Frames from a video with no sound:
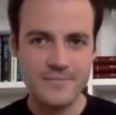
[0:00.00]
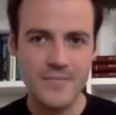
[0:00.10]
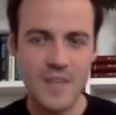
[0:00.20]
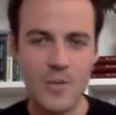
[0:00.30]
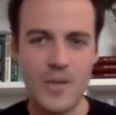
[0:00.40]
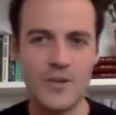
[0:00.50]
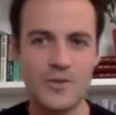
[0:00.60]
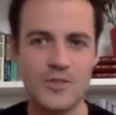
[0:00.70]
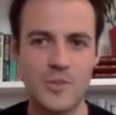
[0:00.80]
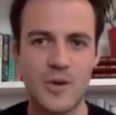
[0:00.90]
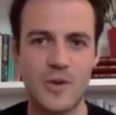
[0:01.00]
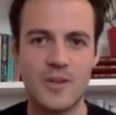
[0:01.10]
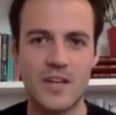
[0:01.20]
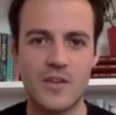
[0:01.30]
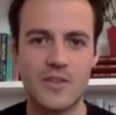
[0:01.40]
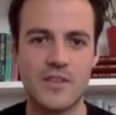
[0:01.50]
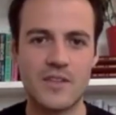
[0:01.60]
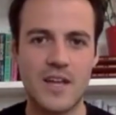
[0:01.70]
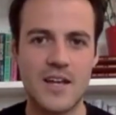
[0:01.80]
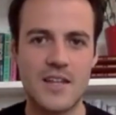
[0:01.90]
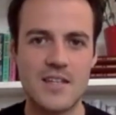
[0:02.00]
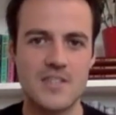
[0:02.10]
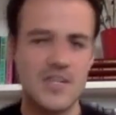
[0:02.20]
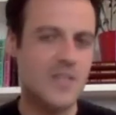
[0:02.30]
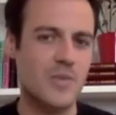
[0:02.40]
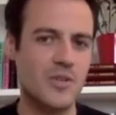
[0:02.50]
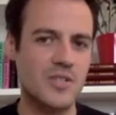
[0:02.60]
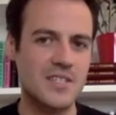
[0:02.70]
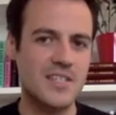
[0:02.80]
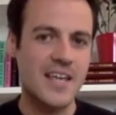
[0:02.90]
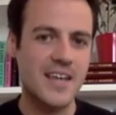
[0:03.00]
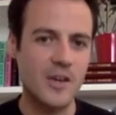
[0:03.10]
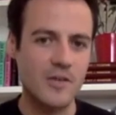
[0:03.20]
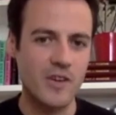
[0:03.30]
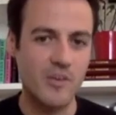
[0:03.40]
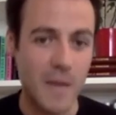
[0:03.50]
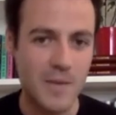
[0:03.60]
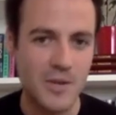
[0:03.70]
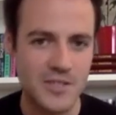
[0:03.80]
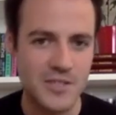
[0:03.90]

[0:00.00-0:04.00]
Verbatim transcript: we launched a poll on uh, the Chatterbox's takeover of Playbox's